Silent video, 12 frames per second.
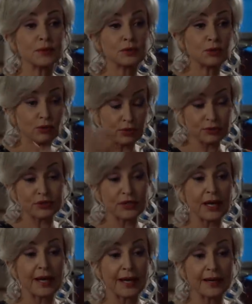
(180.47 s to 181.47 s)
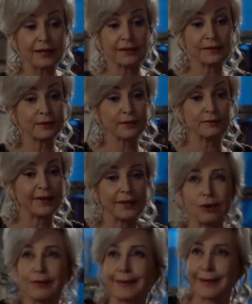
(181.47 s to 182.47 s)
with crochet, you can
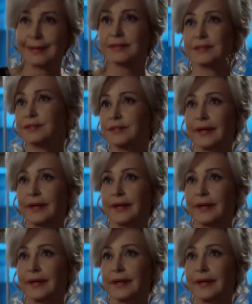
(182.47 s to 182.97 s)
make all kinds of